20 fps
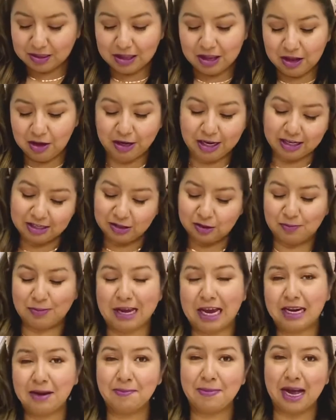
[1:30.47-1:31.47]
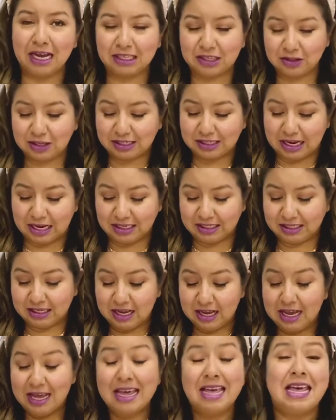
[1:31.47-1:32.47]
Okay, so getting back to the size.
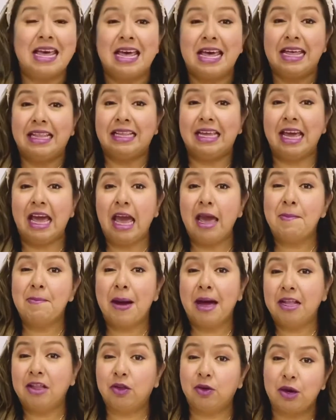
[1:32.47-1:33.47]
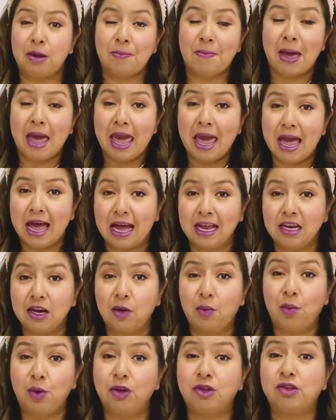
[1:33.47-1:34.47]
The 8x3 pan
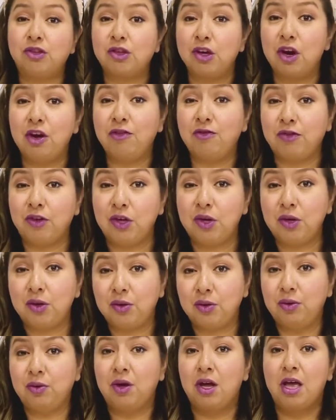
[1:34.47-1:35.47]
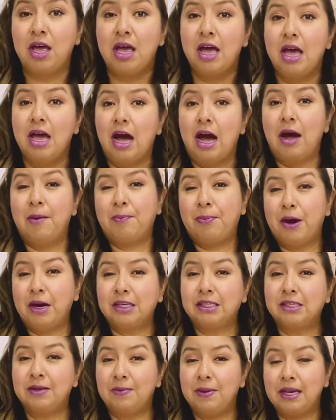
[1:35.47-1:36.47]
will serve you
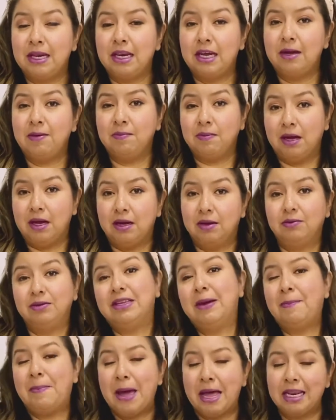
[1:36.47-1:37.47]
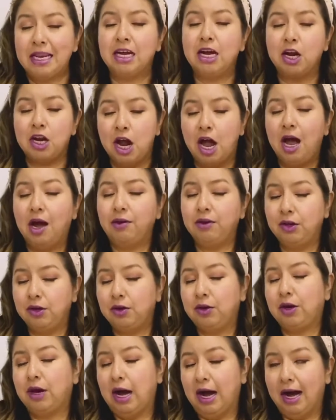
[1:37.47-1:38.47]
approximately, depending on how you
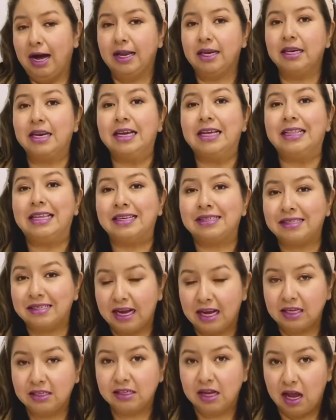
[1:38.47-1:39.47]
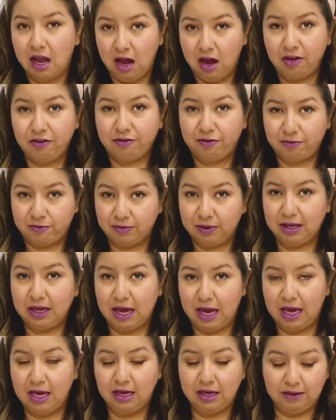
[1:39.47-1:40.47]
cut the size of the
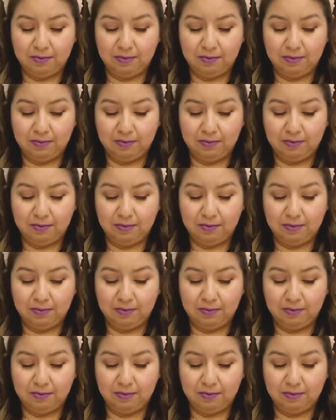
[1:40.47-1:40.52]
cake